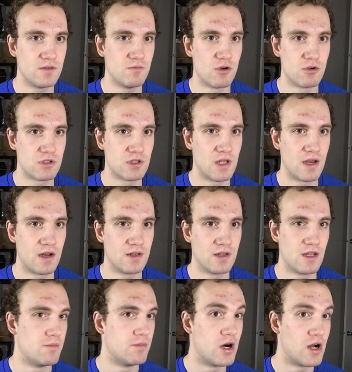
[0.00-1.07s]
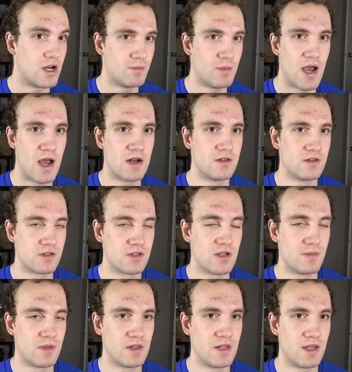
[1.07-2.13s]
most likely a body panel or
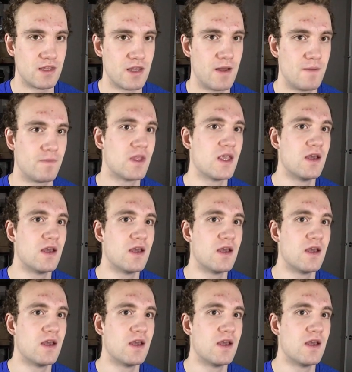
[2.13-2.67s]
something like that,